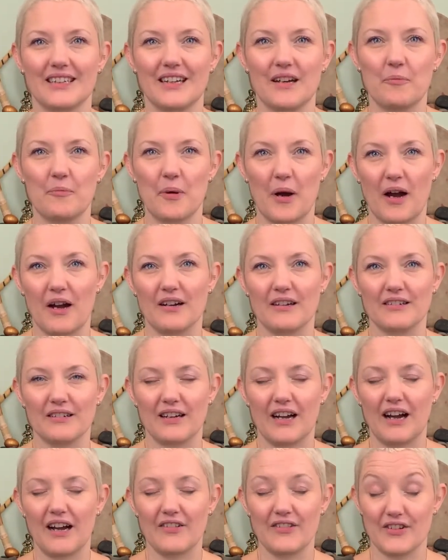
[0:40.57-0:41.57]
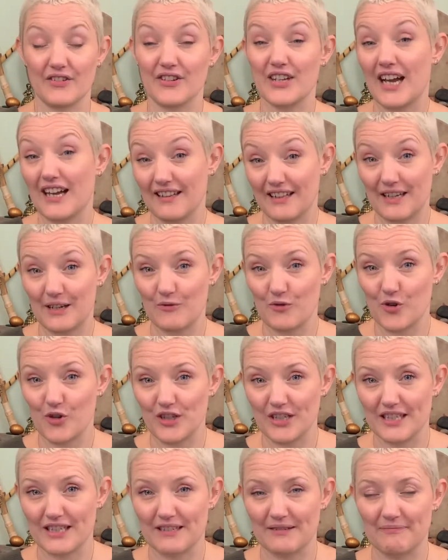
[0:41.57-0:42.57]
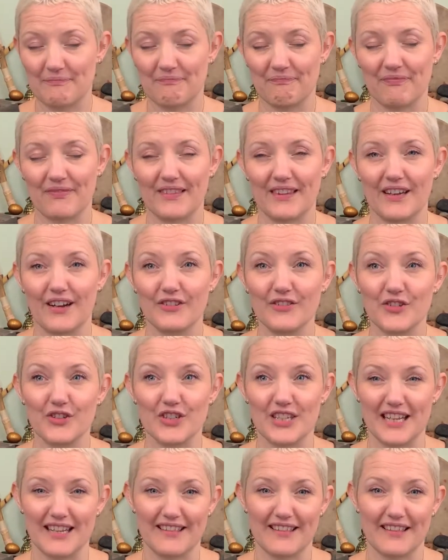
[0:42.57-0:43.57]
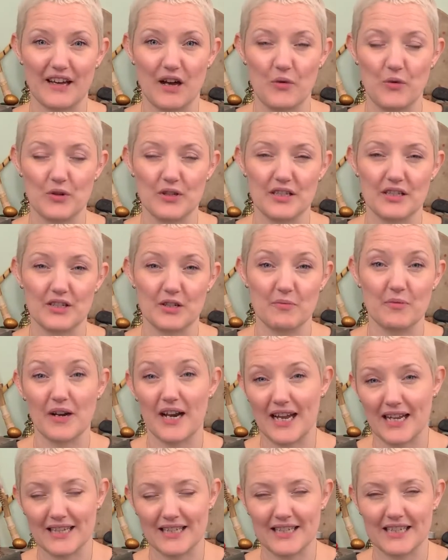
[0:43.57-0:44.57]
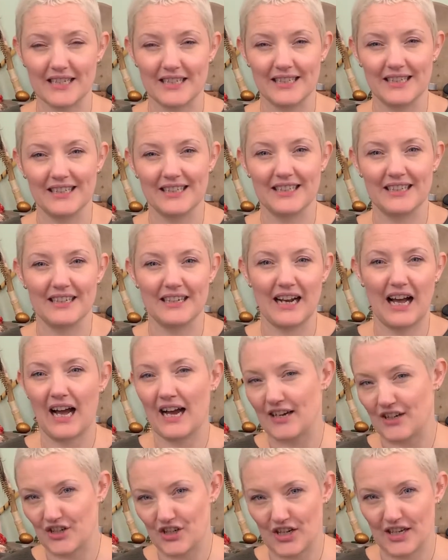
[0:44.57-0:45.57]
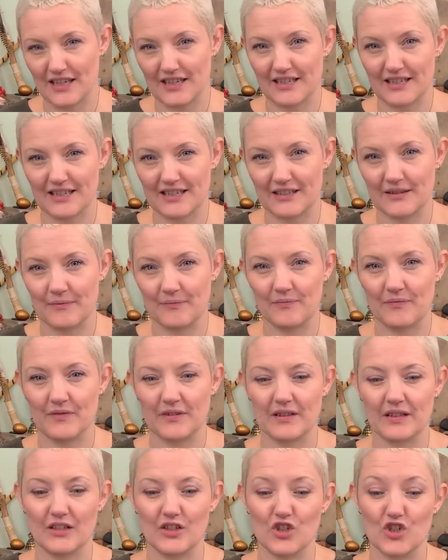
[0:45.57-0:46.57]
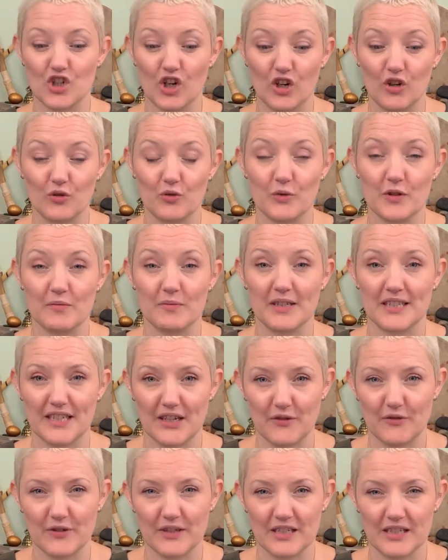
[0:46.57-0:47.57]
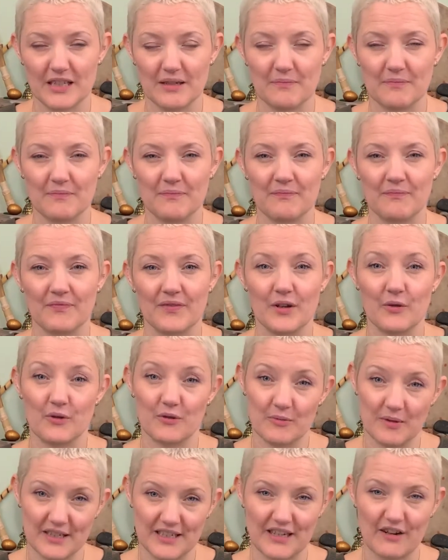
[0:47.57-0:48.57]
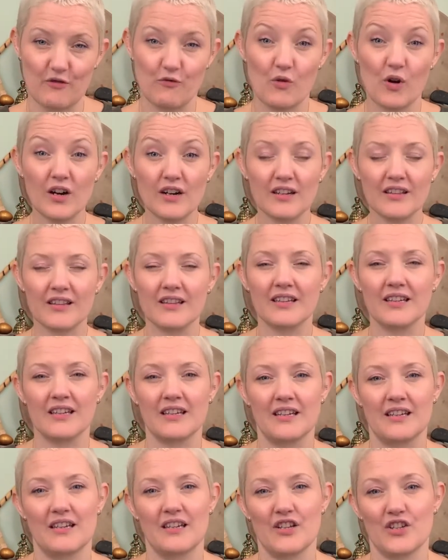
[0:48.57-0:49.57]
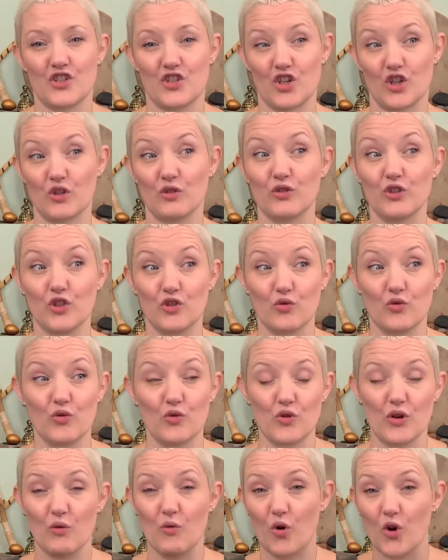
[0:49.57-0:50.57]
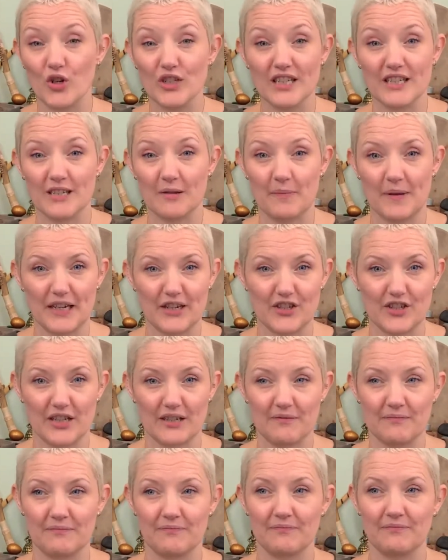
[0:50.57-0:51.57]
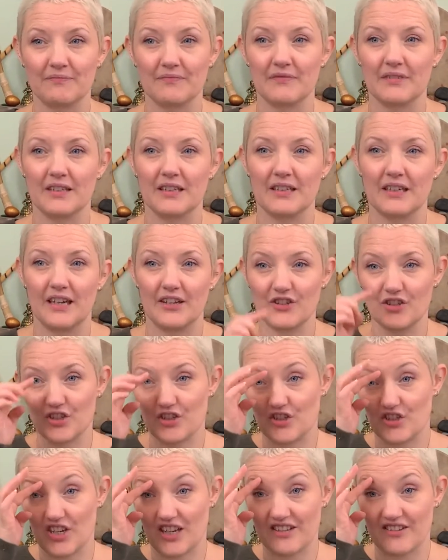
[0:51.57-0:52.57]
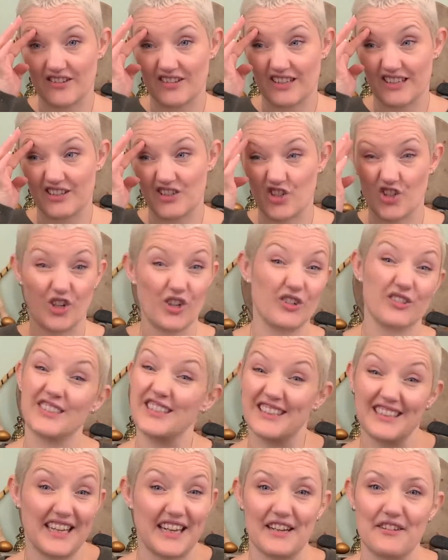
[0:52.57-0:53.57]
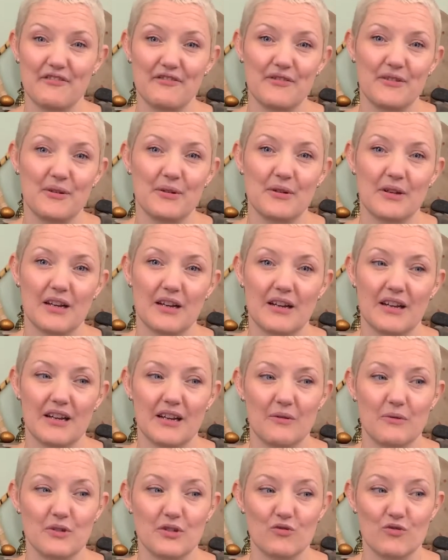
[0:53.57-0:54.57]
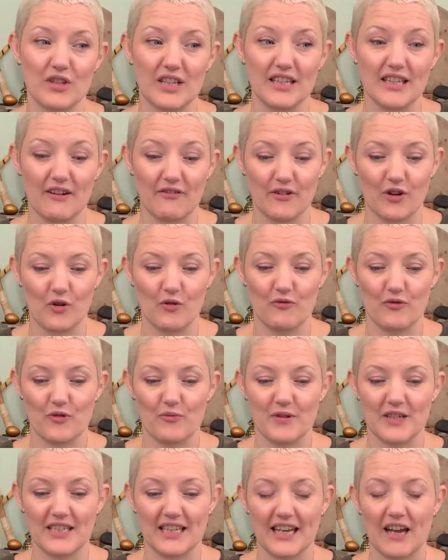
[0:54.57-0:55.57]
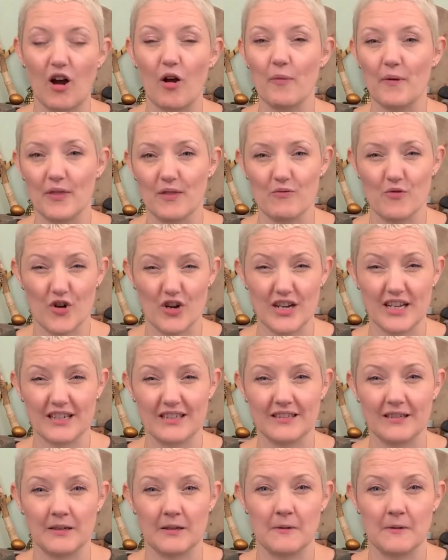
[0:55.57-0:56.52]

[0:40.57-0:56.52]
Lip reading: But the reality was that underneath I was depressed, anxious, struggled with my self-esteem, with my self-worth, struggled to know who I was as a person, and just generally struggled in life. It was really difficult for me to get up in the morning,